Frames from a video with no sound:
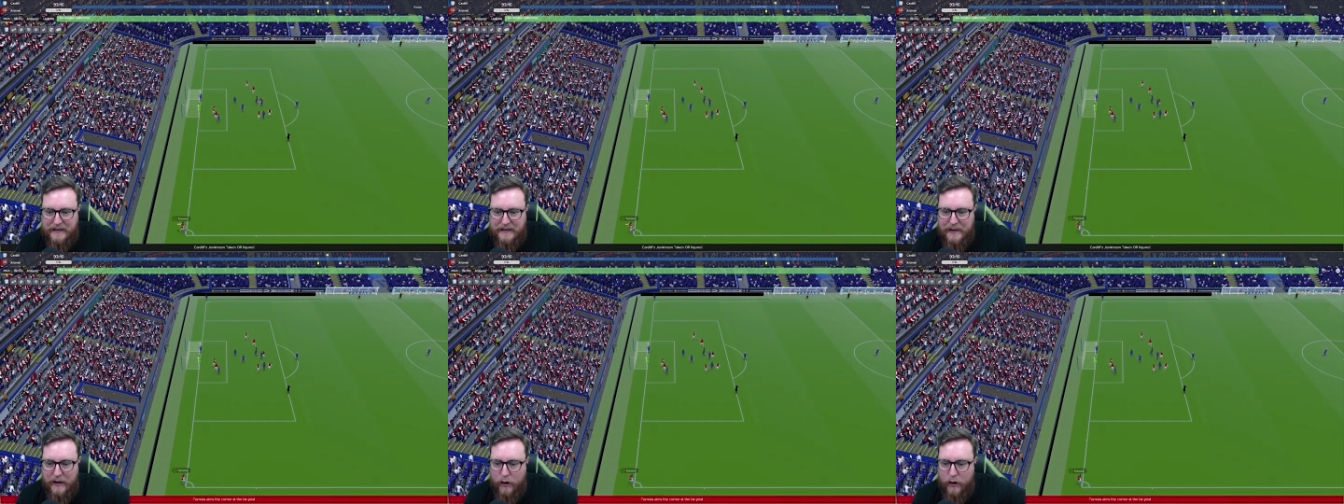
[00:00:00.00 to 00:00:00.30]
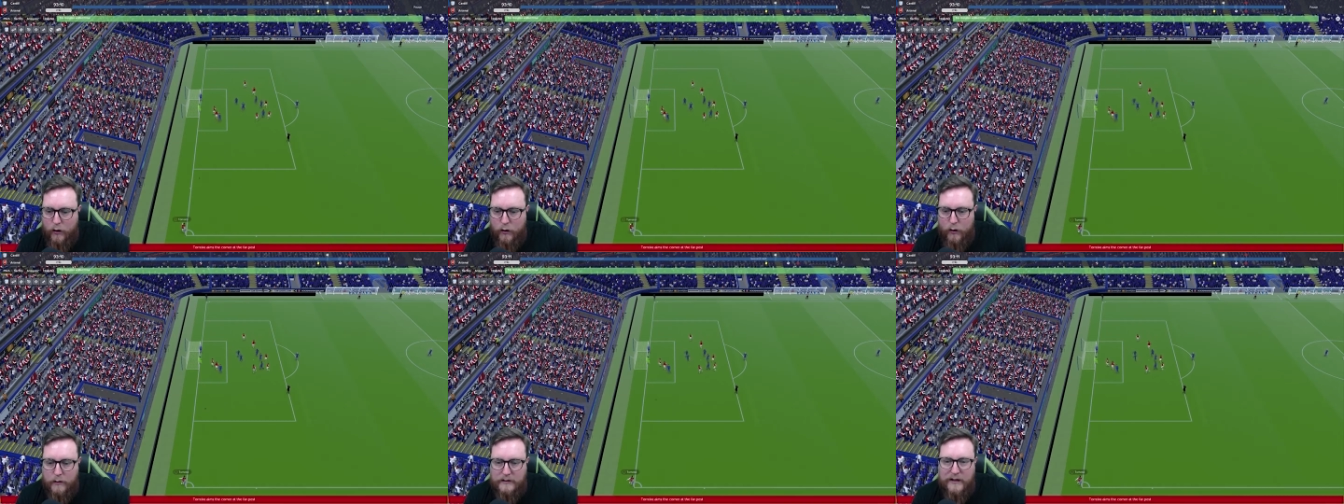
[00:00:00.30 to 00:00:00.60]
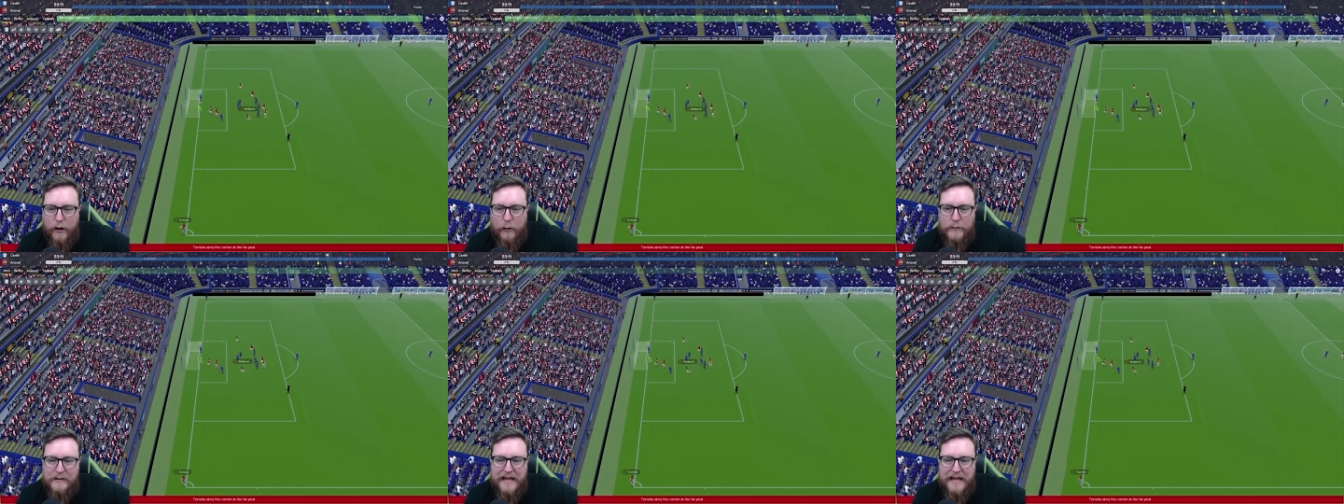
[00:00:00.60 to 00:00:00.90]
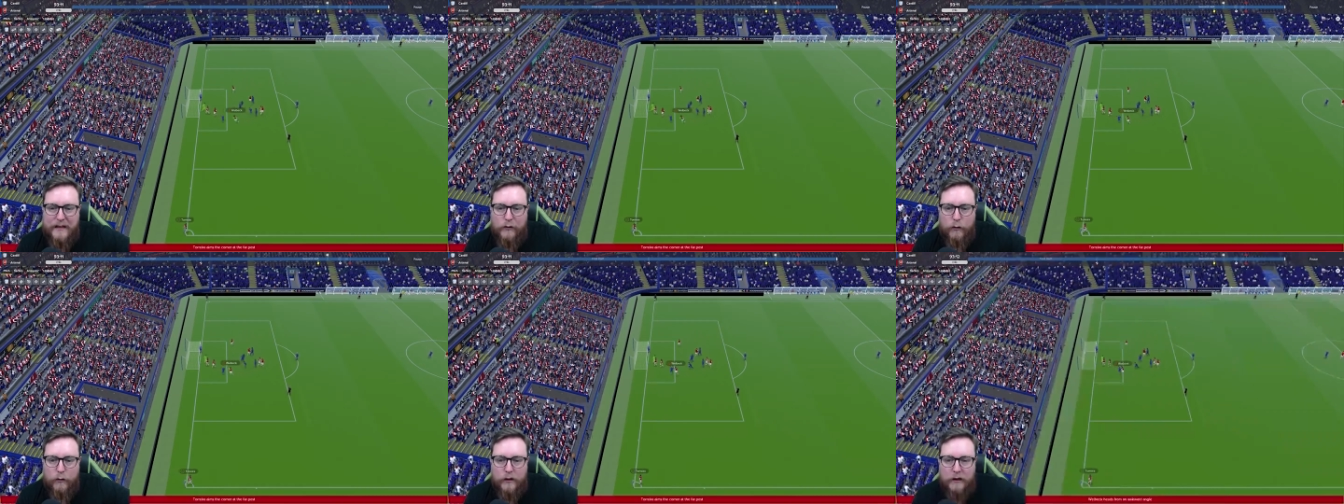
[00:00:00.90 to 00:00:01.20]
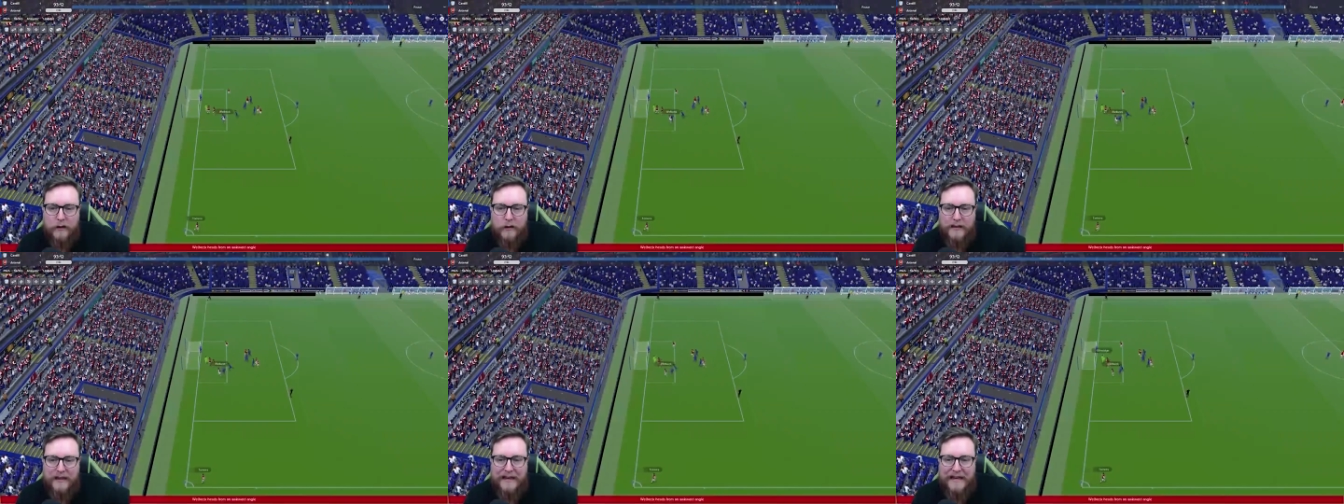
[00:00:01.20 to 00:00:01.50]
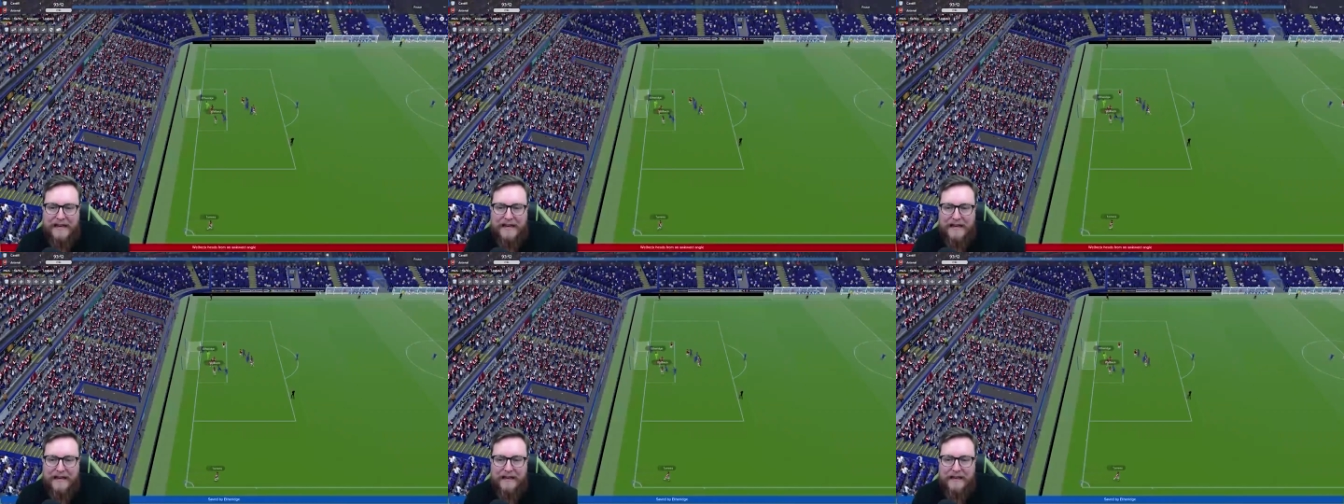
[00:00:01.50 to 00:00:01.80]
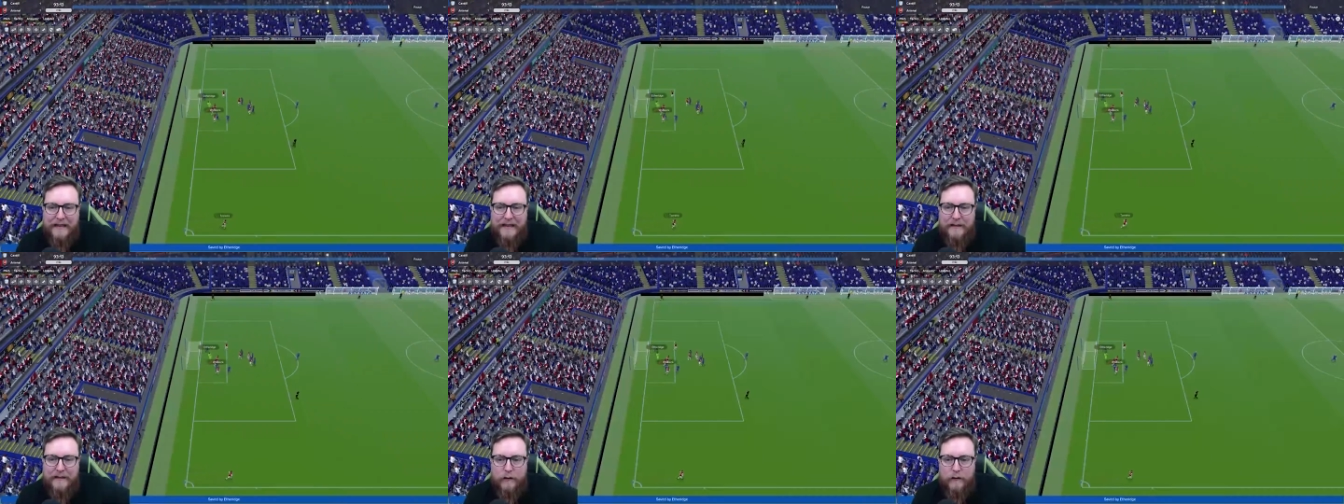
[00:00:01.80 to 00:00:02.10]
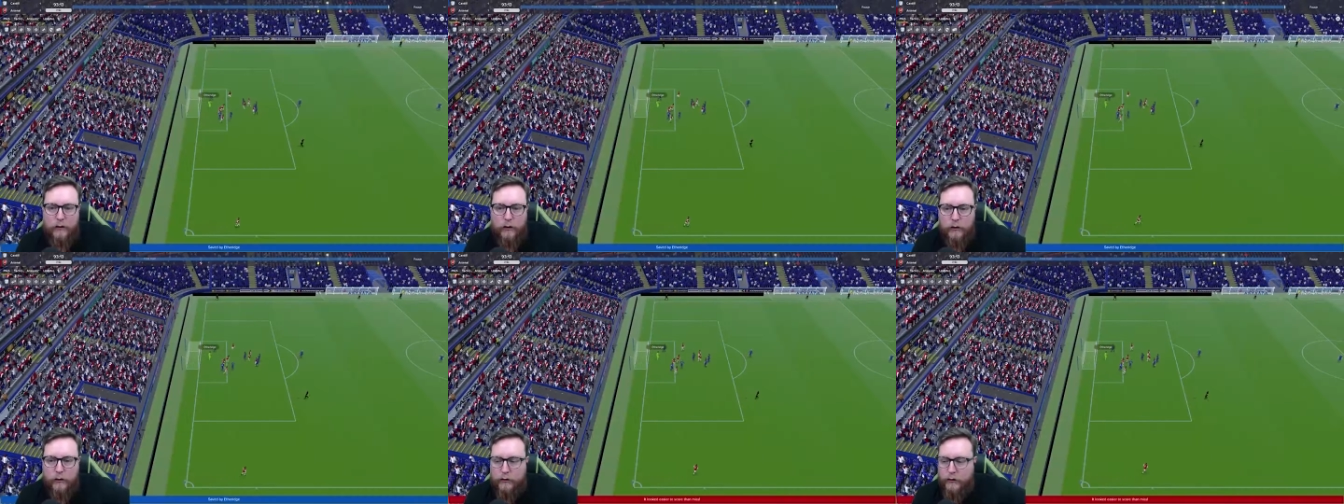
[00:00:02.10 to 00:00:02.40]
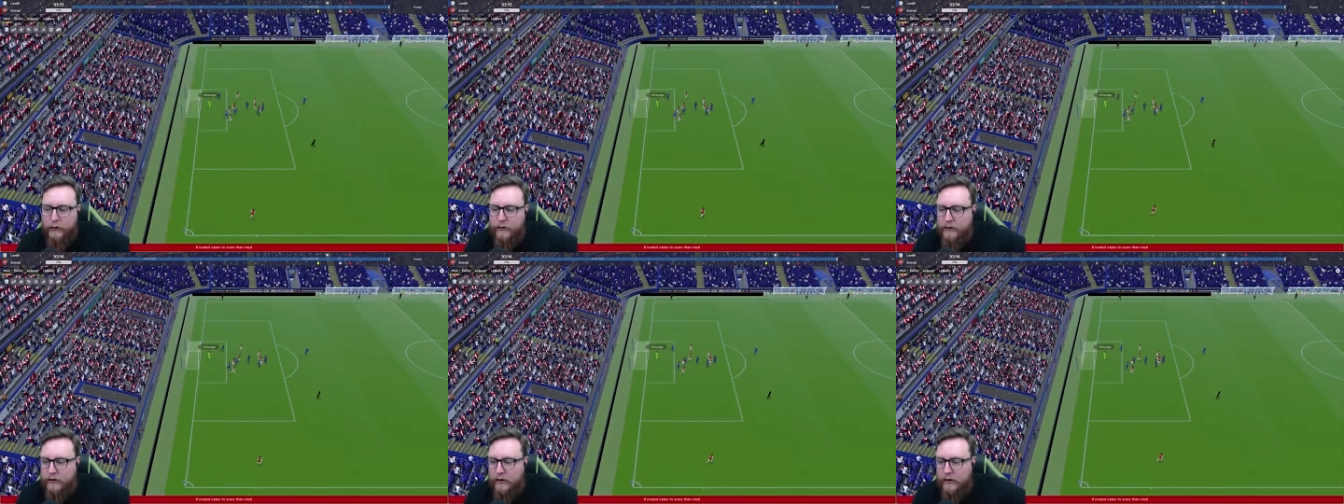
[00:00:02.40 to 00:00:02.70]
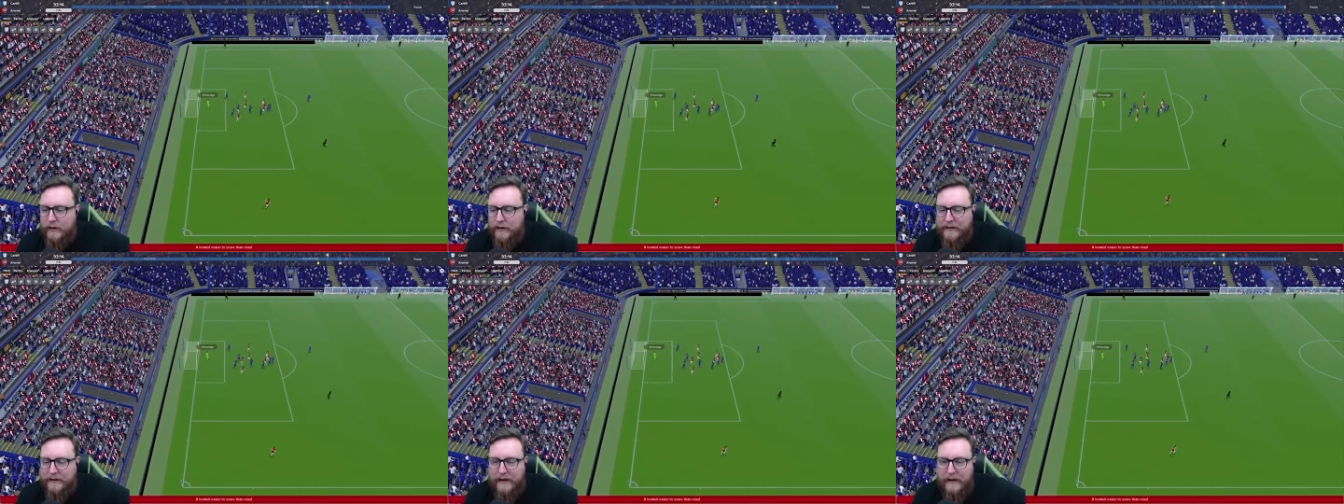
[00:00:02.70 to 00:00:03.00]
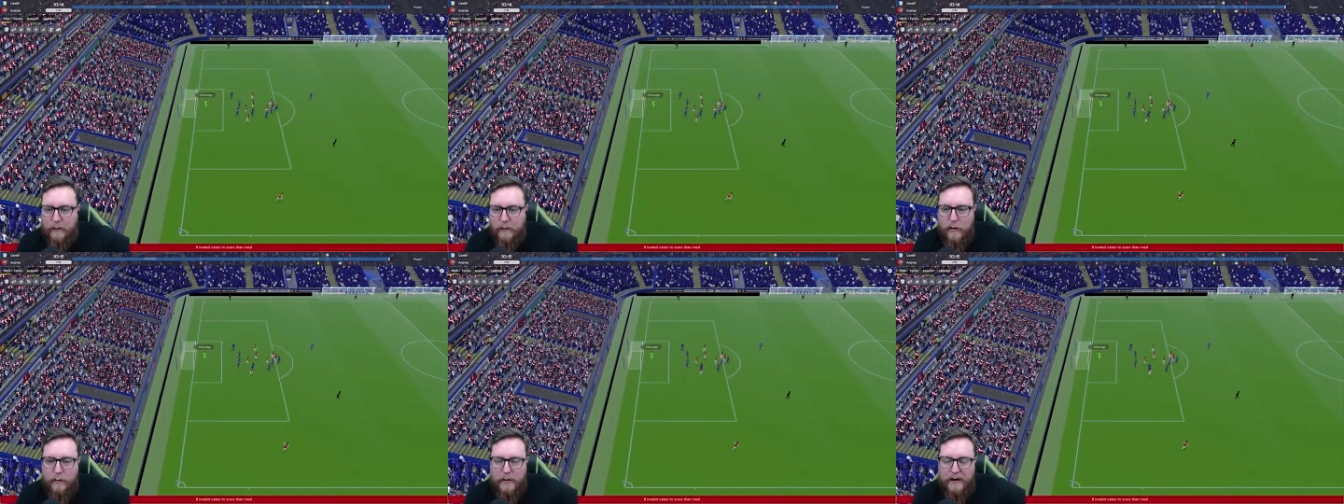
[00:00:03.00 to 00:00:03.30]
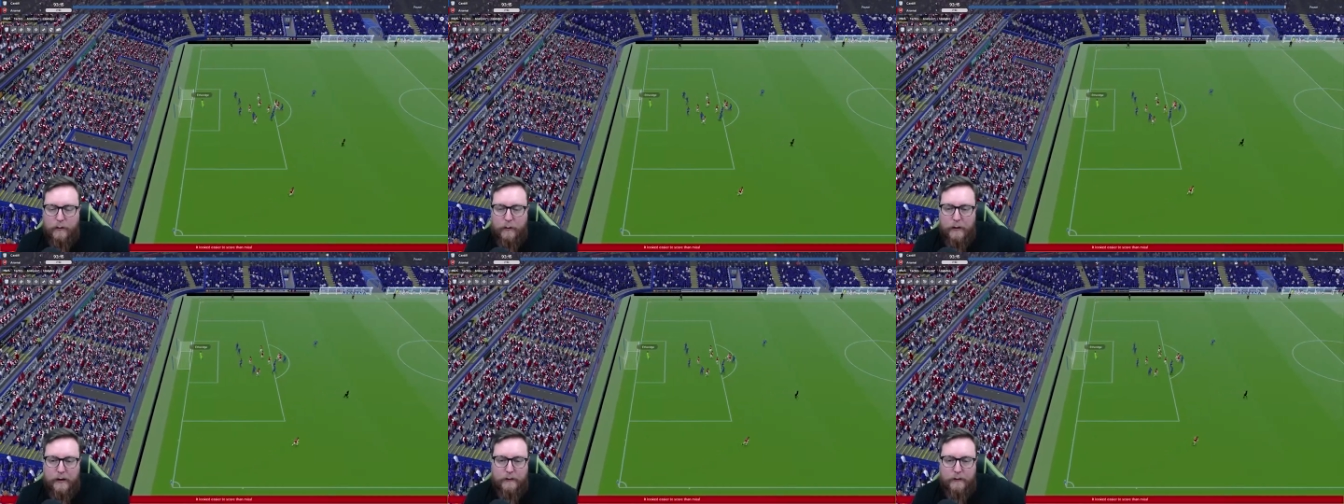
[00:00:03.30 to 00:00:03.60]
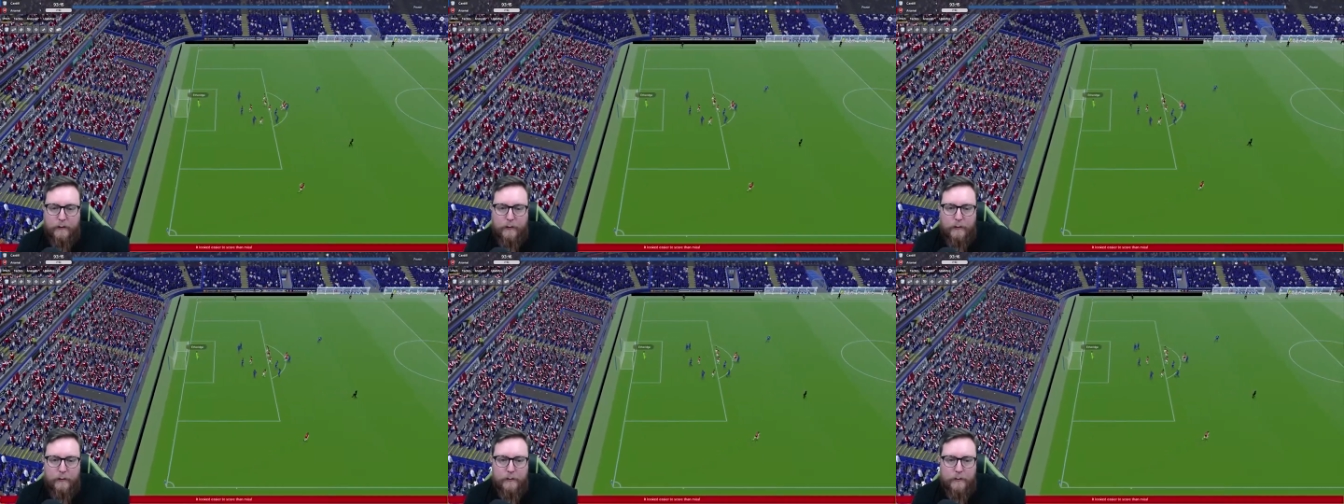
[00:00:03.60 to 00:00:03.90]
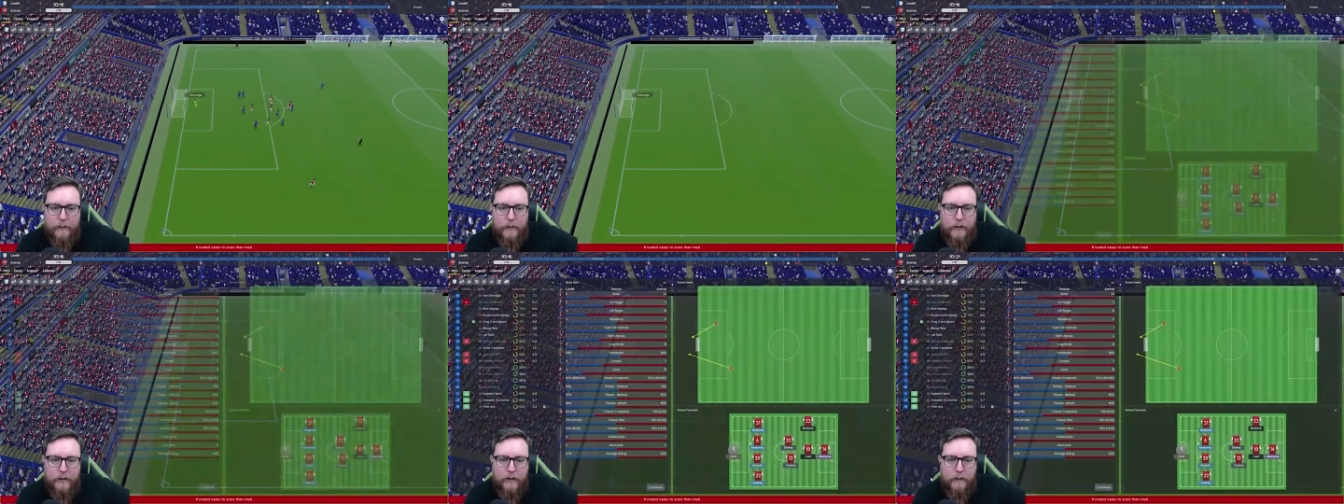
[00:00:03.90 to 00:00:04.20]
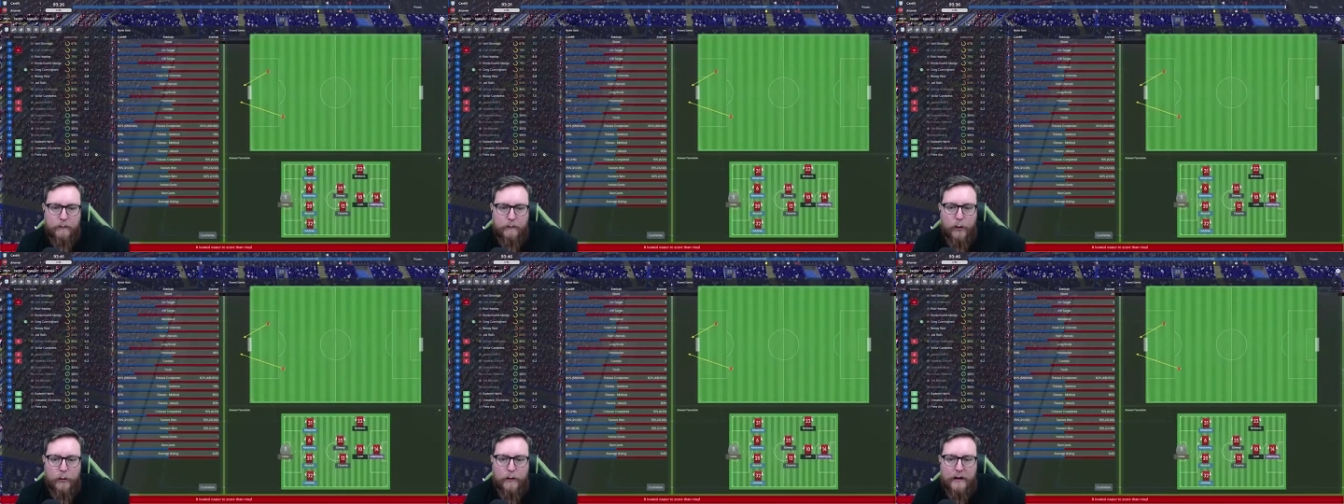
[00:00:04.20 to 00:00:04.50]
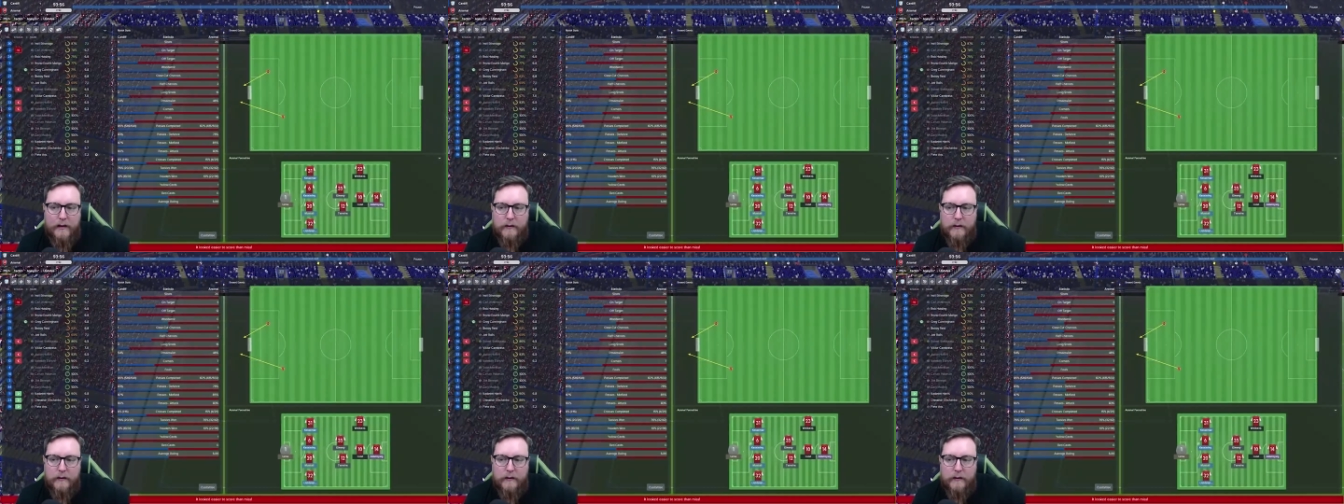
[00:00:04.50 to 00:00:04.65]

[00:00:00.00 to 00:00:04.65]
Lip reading: Oh, no, it's their corner. Clear. Oh, good. Don't Danny Welbeck win it for him. Boot it.